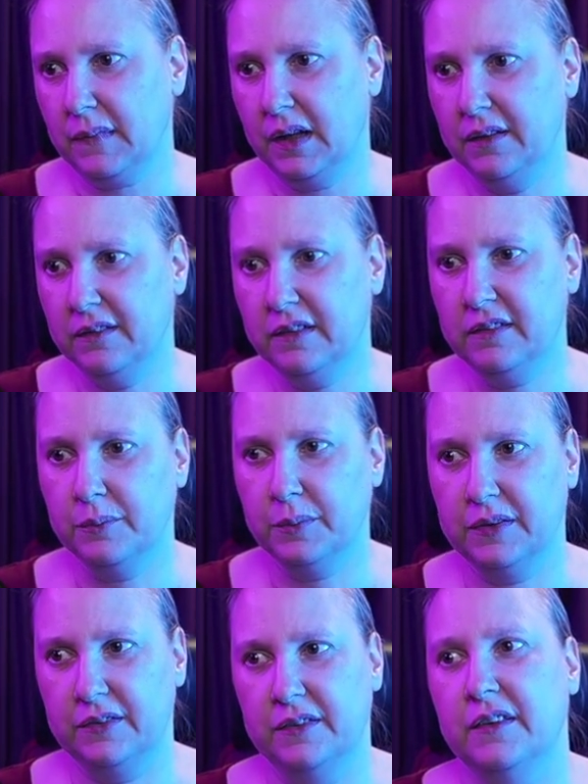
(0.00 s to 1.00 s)
this
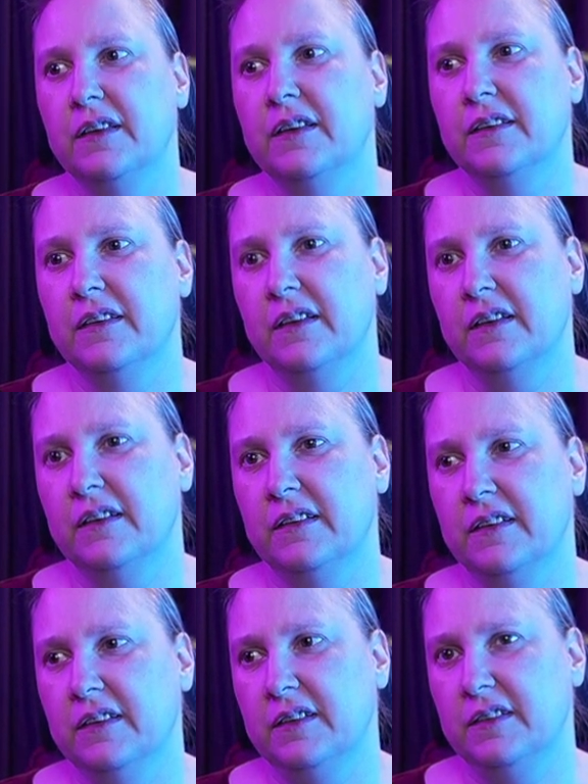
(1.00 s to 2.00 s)
was
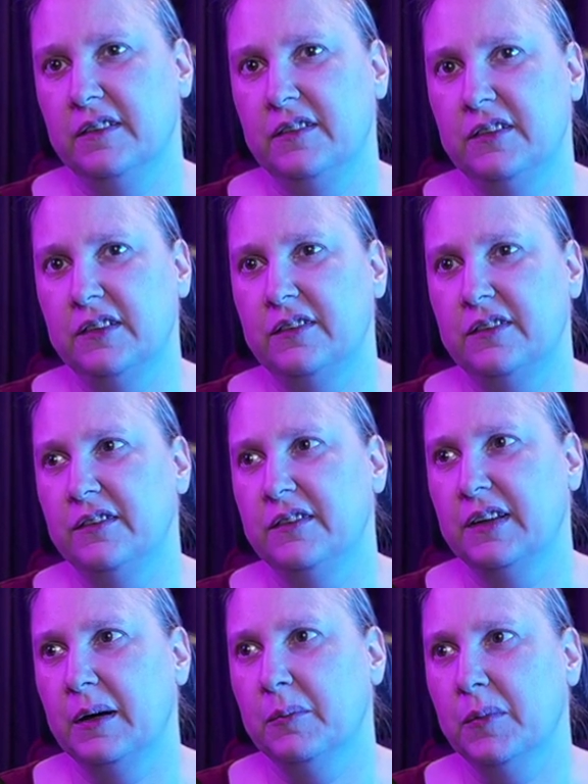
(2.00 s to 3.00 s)
just
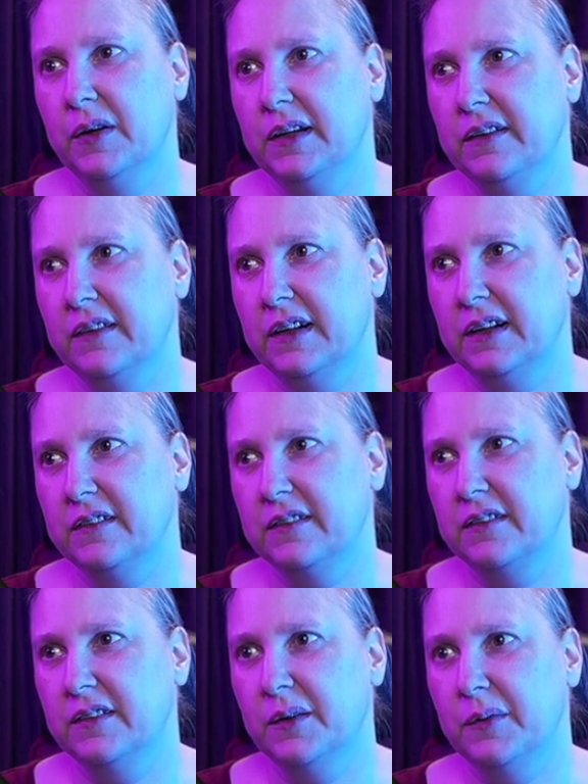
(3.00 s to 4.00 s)
demoing there,
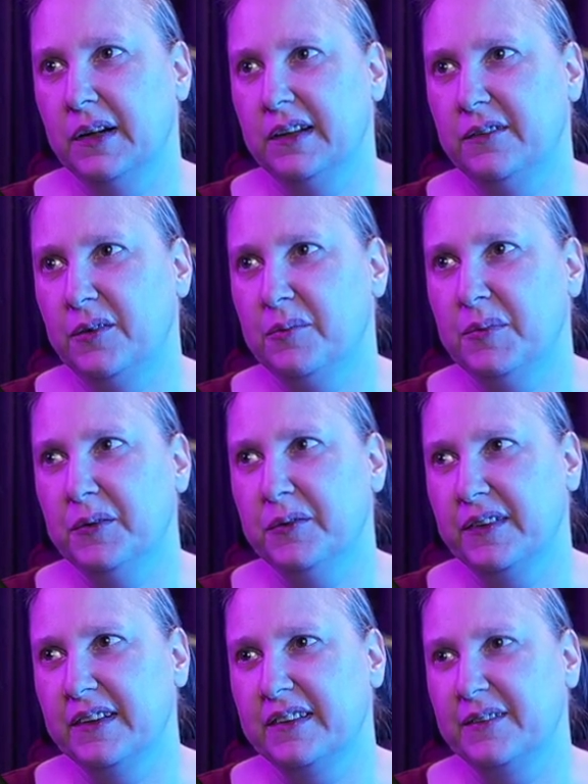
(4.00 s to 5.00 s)
so I
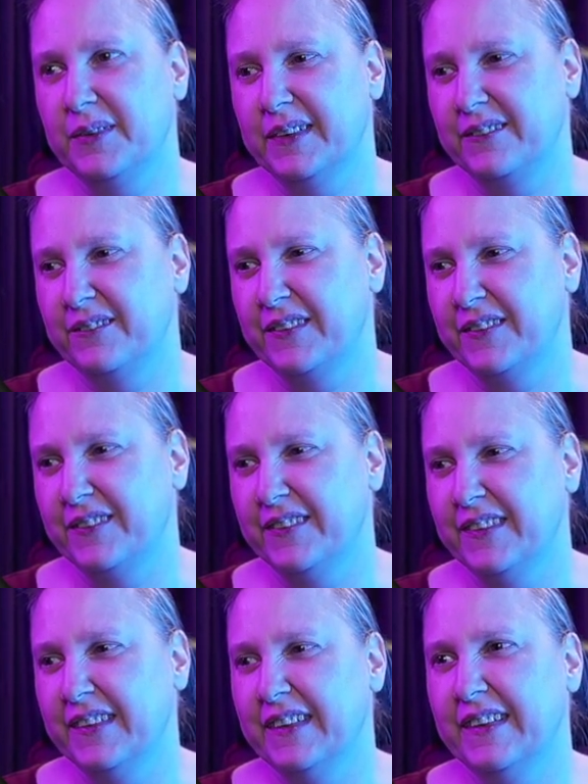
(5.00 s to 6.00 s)
removed this one
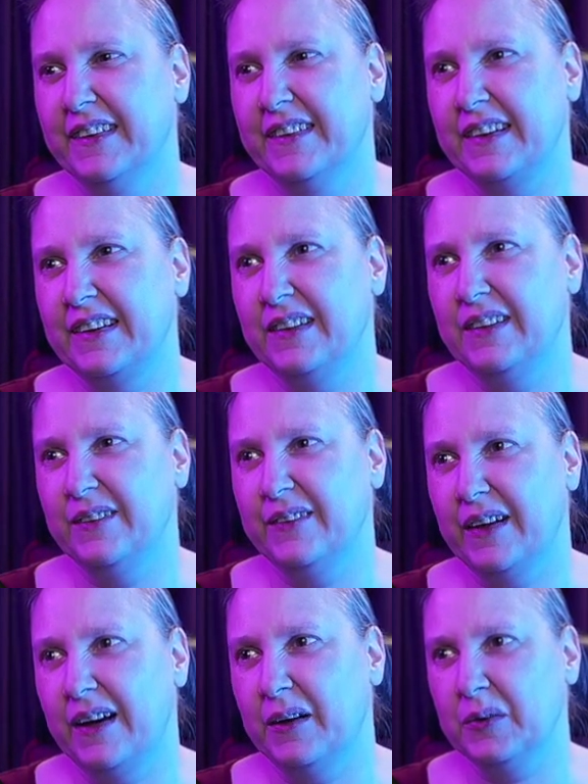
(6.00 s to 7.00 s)
then to
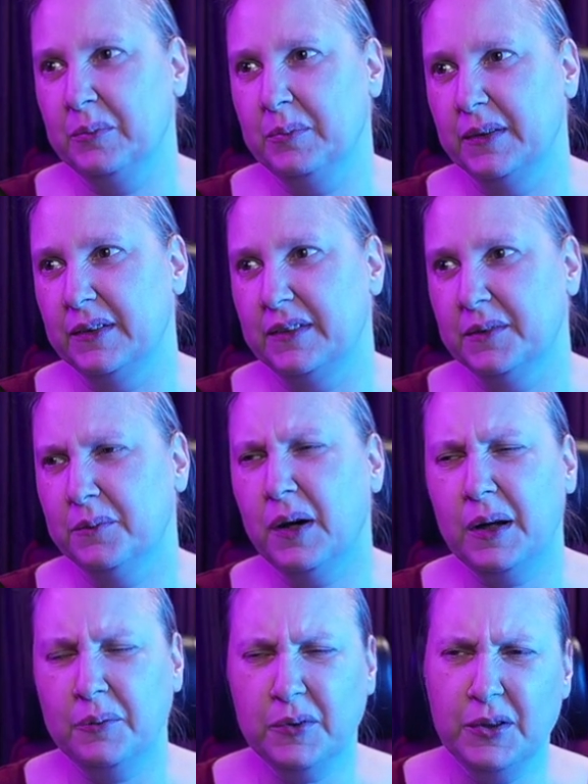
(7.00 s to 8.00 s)
the output.
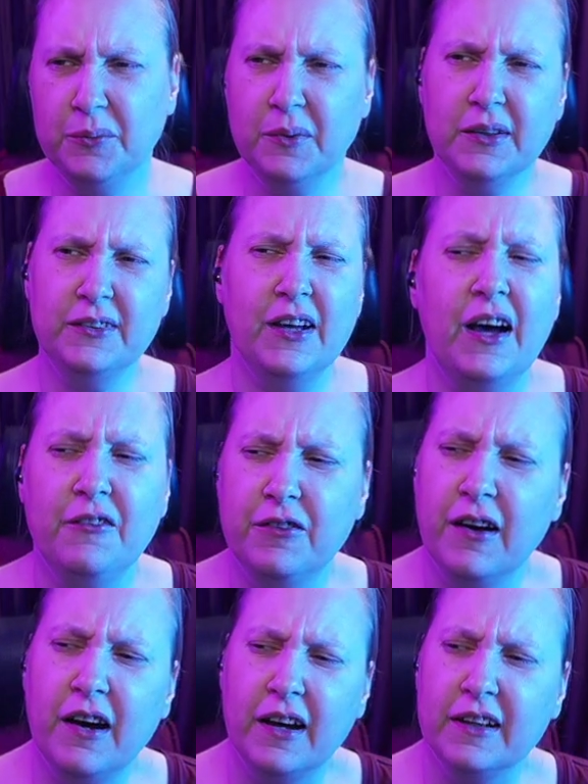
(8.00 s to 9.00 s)
Why would you want a
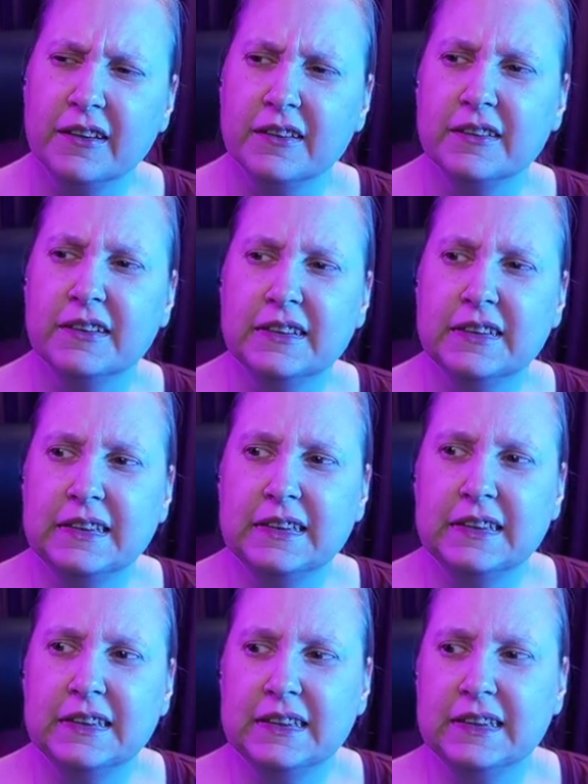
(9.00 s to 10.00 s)
file
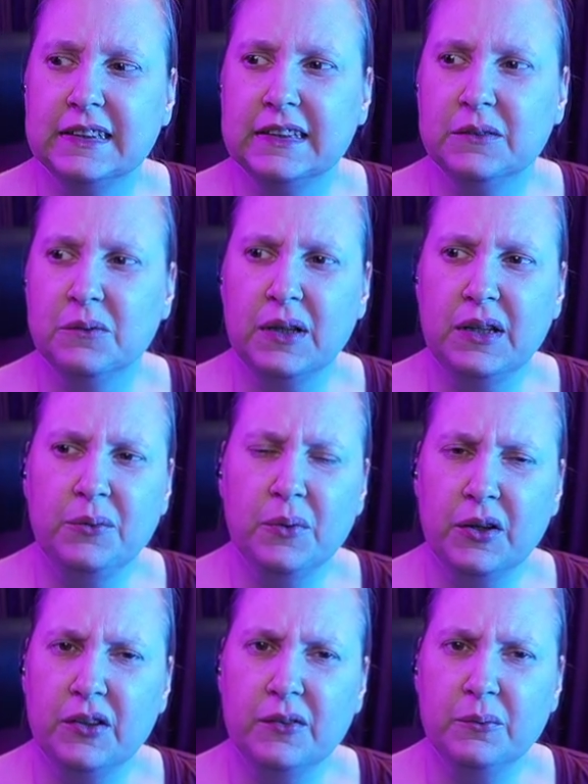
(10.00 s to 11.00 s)
when you
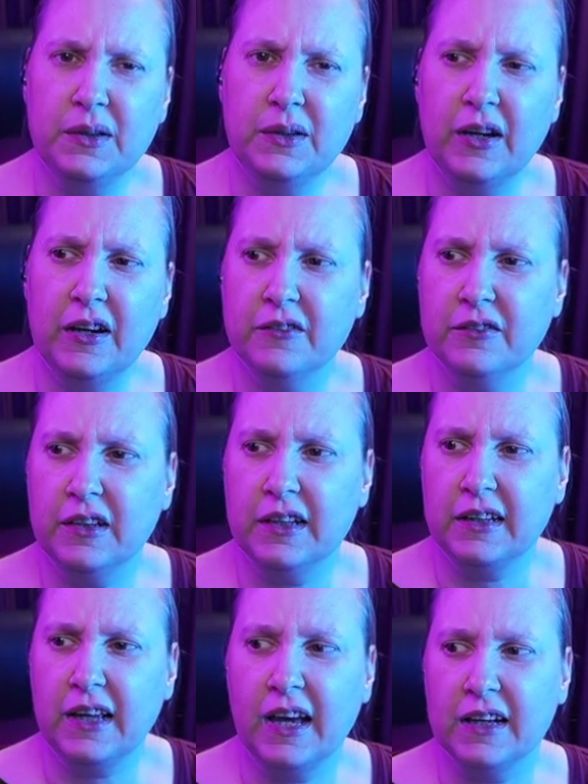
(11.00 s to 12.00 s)
have
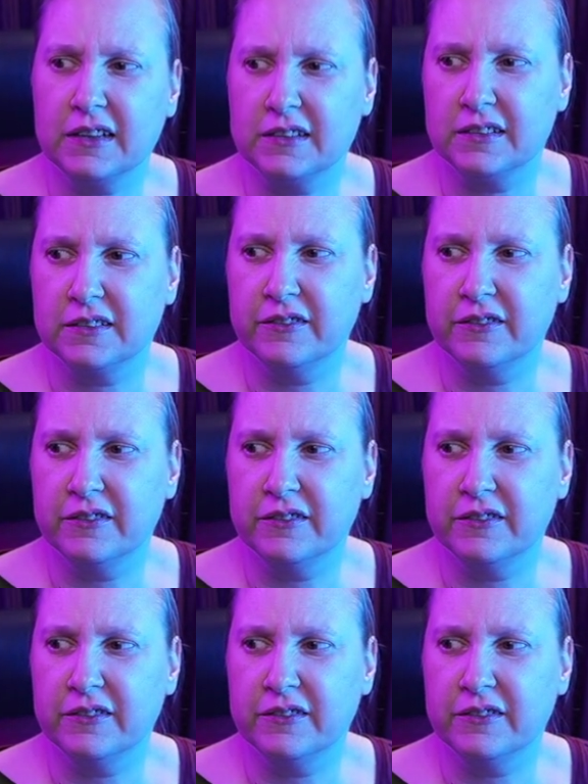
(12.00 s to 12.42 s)
like hex